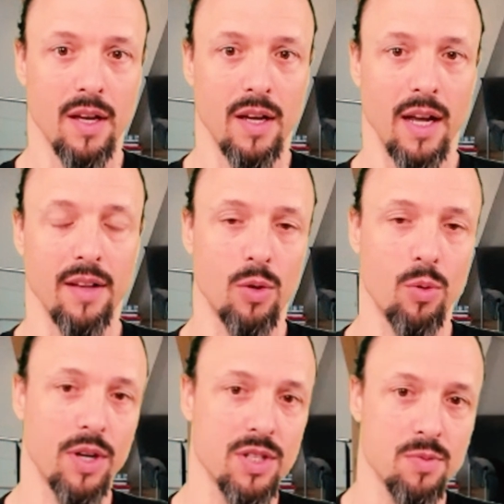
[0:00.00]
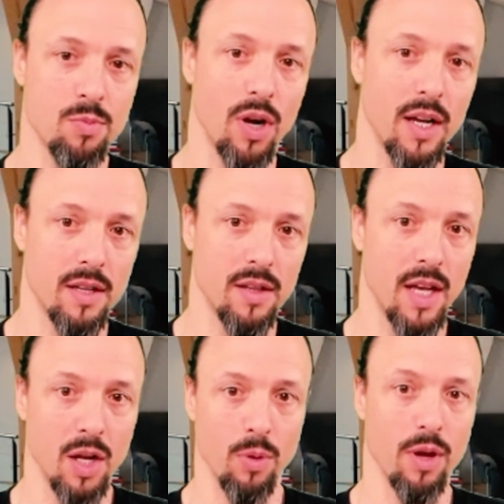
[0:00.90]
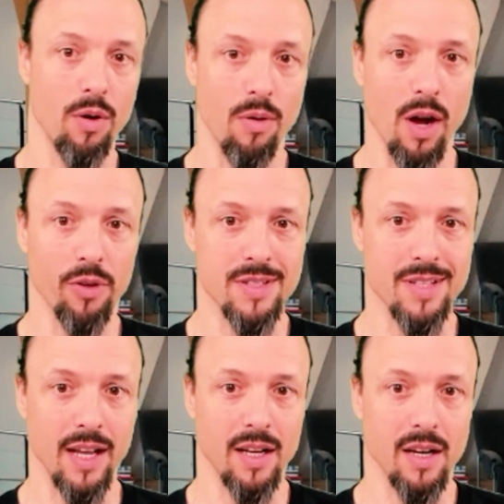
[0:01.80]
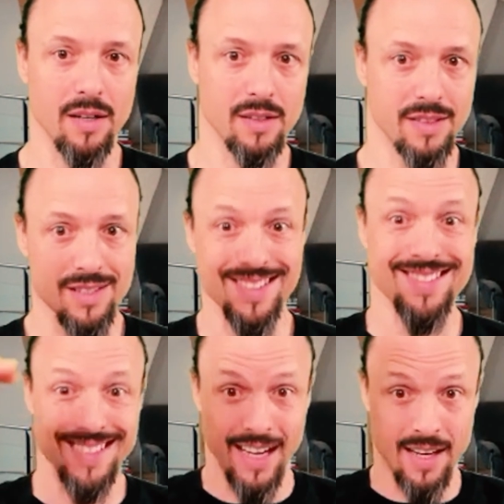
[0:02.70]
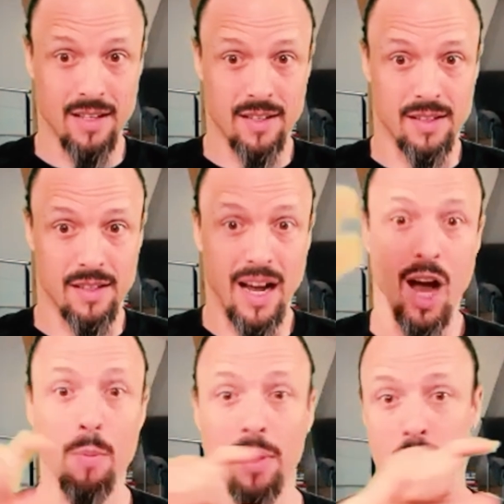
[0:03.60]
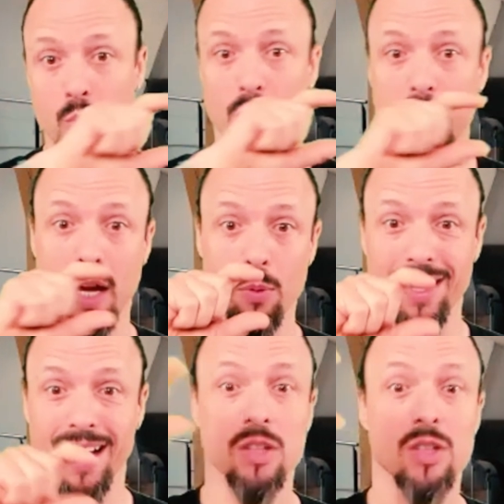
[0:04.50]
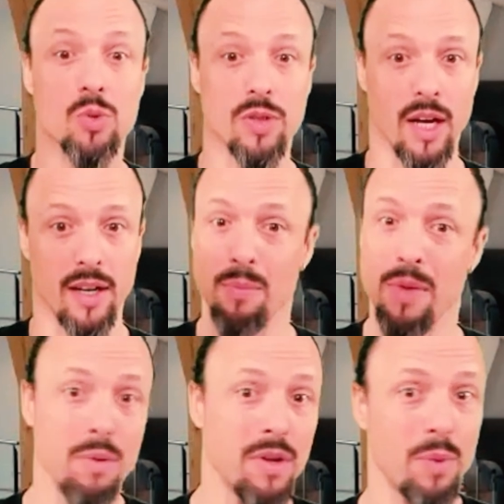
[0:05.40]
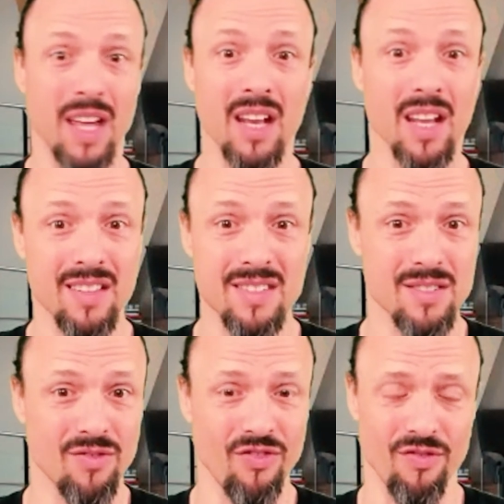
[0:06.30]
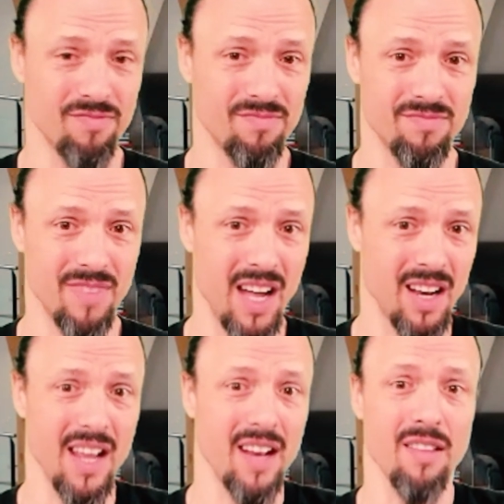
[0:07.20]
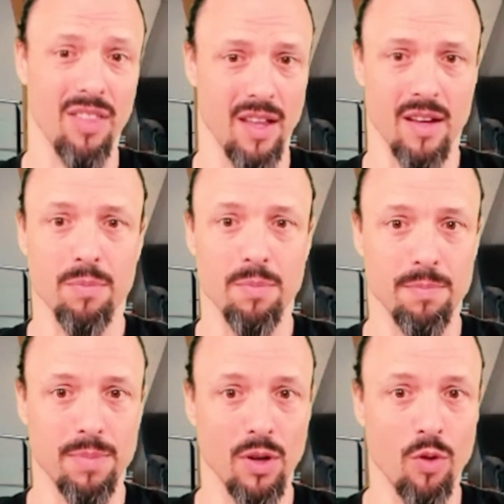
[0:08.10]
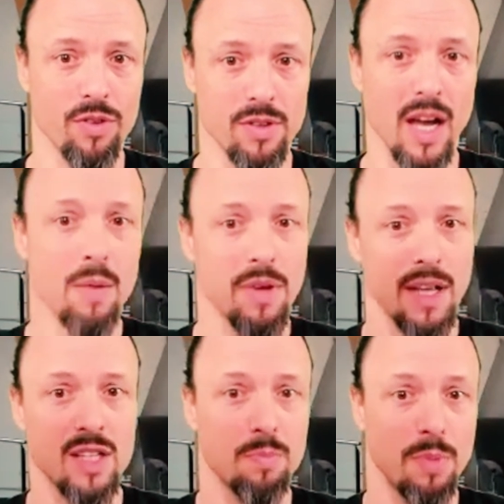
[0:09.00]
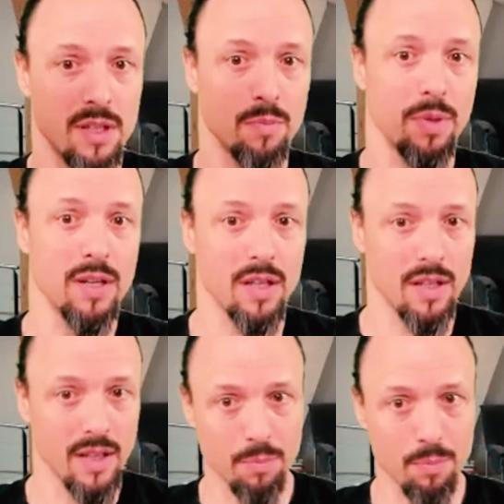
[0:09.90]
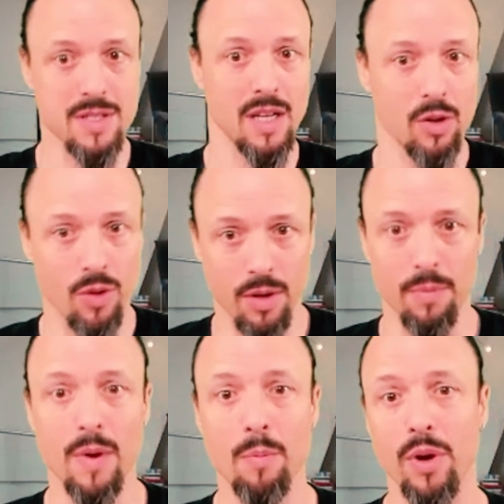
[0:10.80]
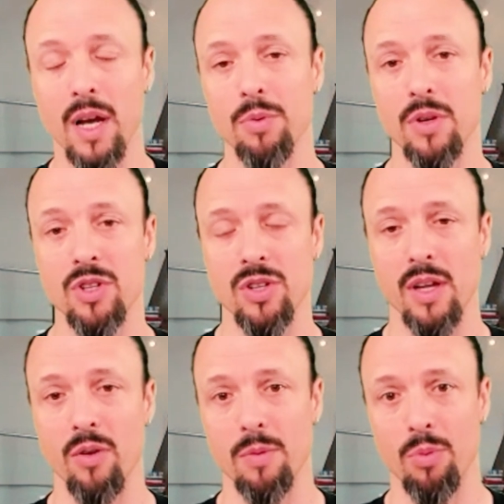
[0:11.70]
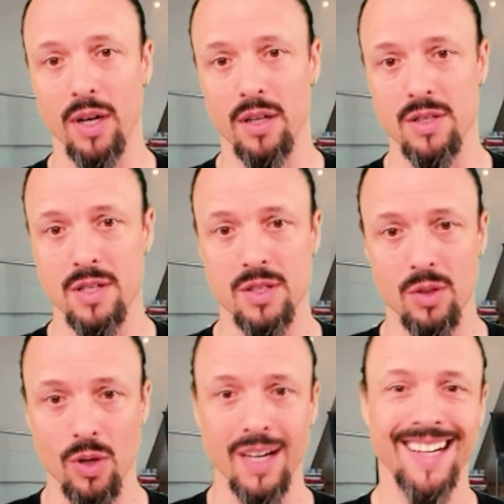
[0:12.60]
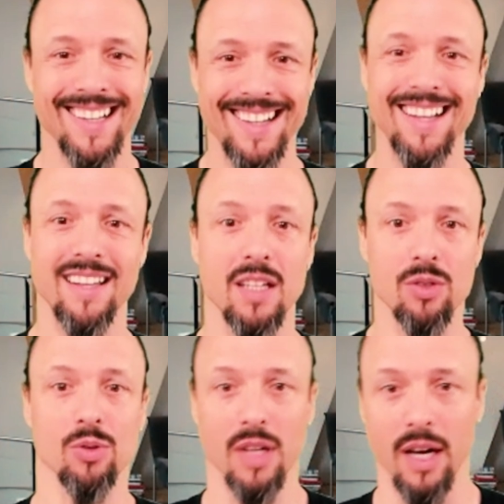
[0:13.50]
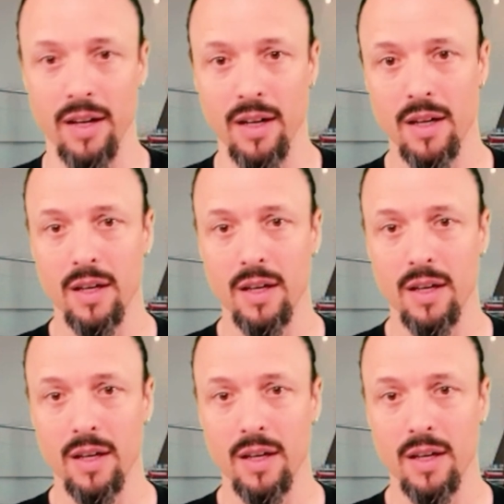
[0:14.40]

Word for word: And the question is more like the other way around. It's like, this is done. How much work can we get to done? And maybe in the beginning, it's hardly anything. But over time, it gets better and better. And then basically, you bring up your engineering practices. So getting to done.